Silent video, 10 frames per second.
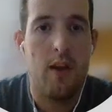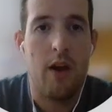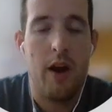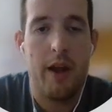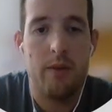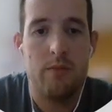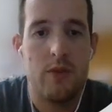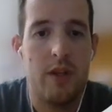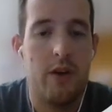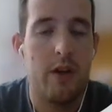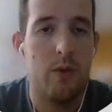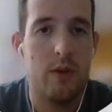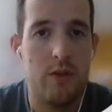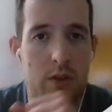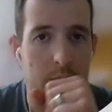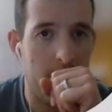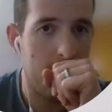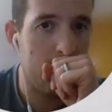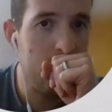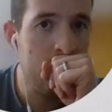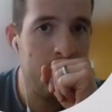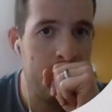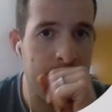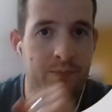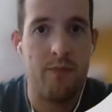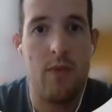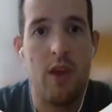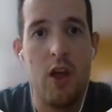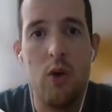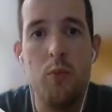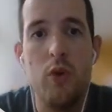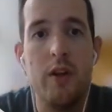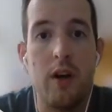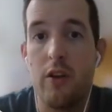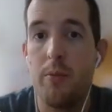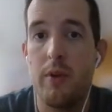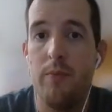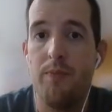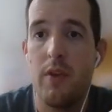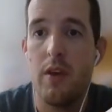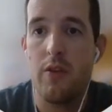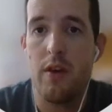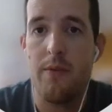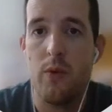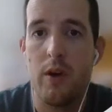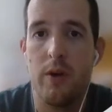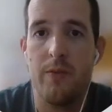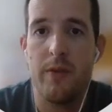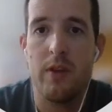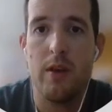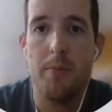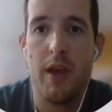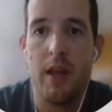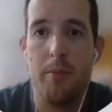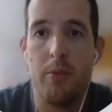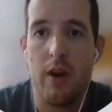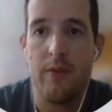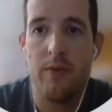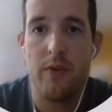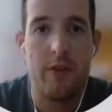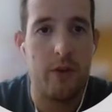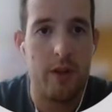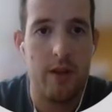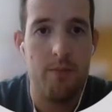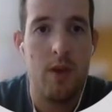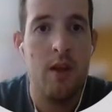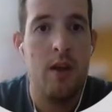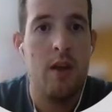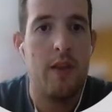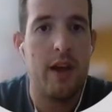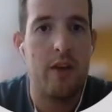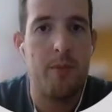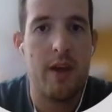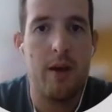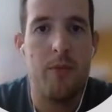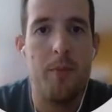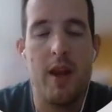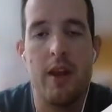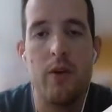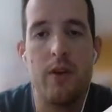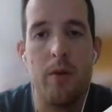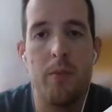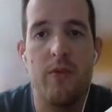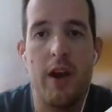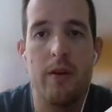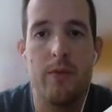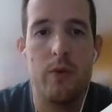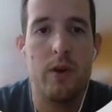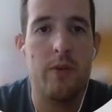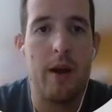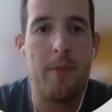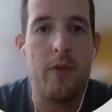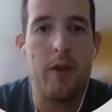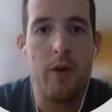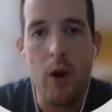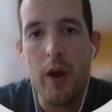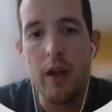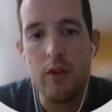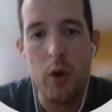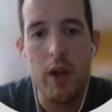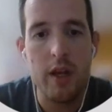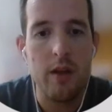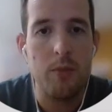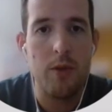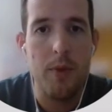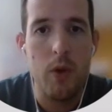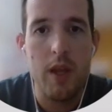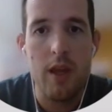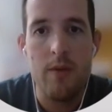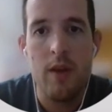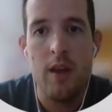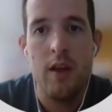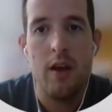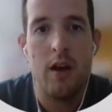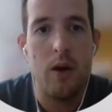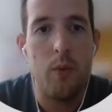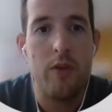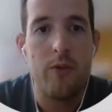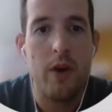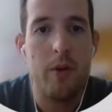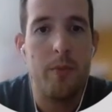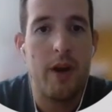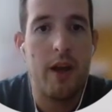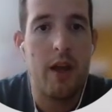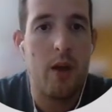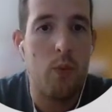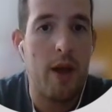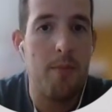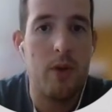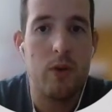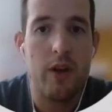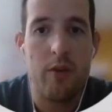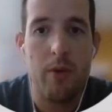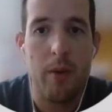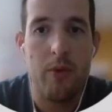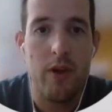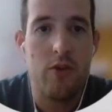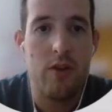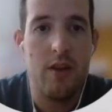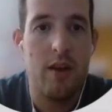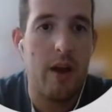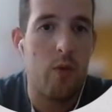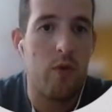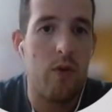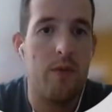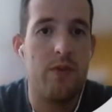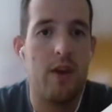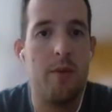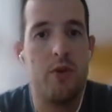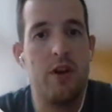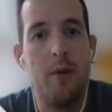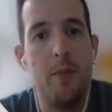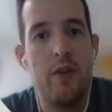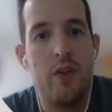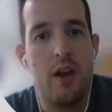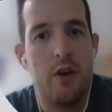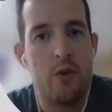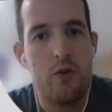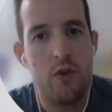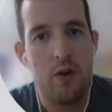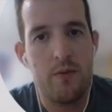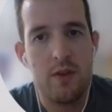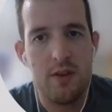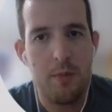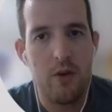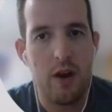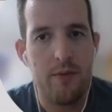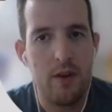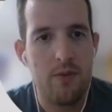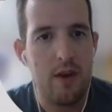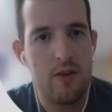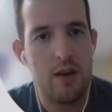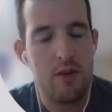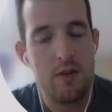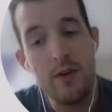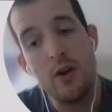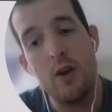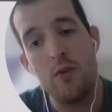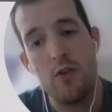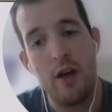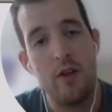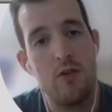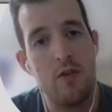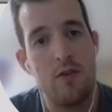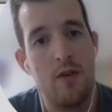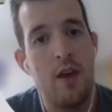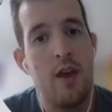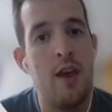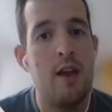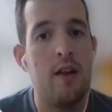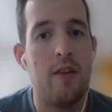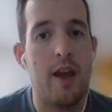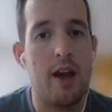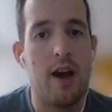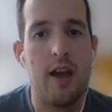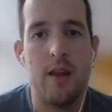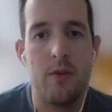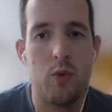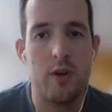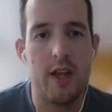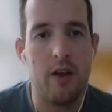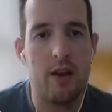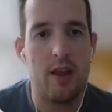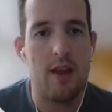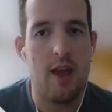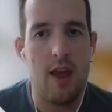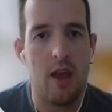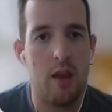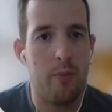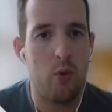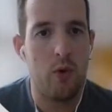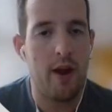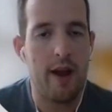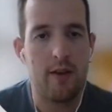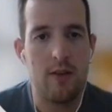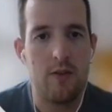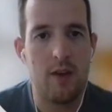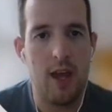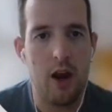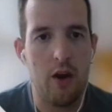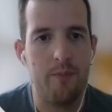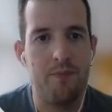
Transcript: All right, scenario, what took place? Elmwood Hospital is a 450-bed private facility that has become the main healthcare provider for a rapidly growing low-income community. Once surrounded by a white middle-class population, it now serves a predominantly underserved demographic facing severe health challenges like high infant mortality and poor access to care.